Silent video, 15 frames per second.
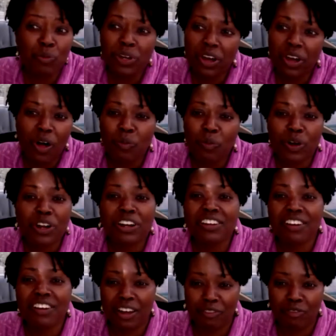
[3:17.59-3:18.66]
We all work
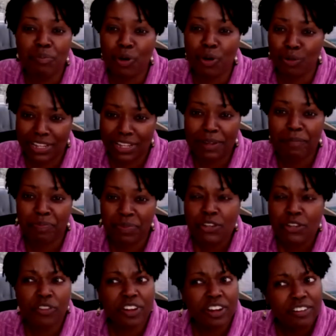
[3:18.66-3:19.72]
remotely,
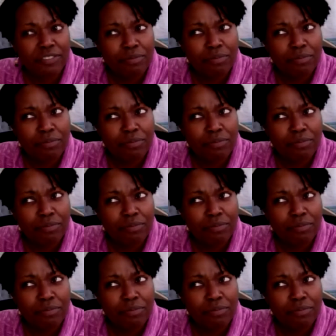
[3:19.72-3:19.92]
so there are